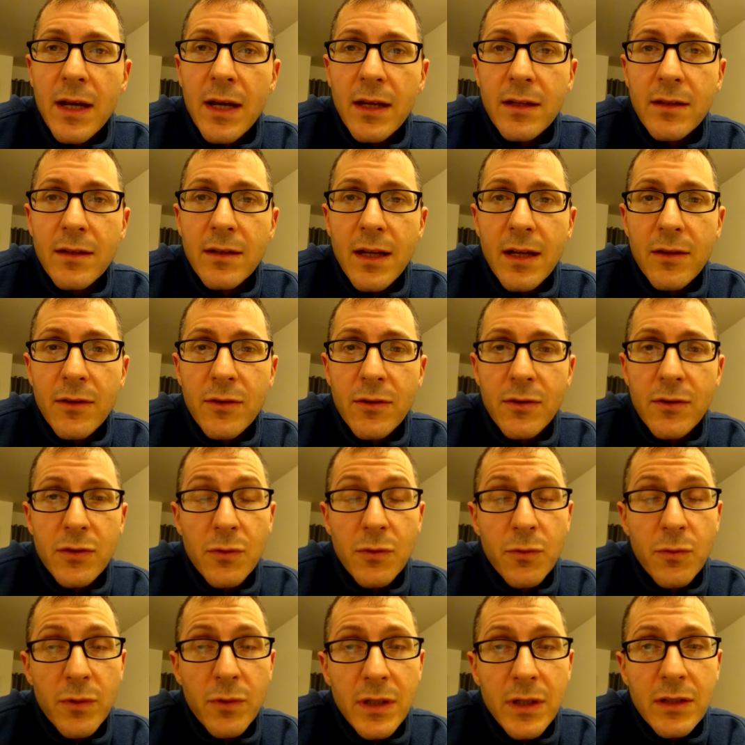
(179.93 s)
and that there's
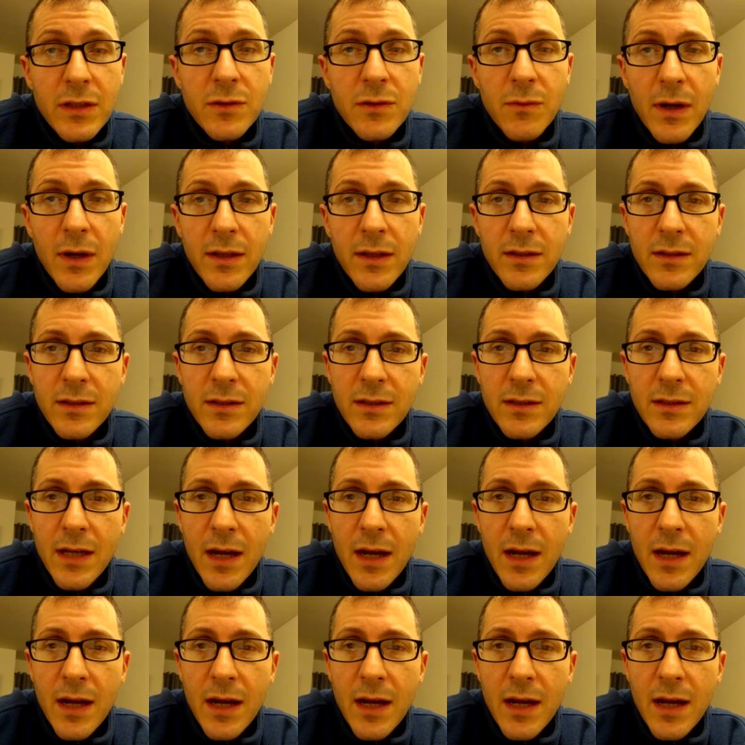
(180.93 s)
a reason why this is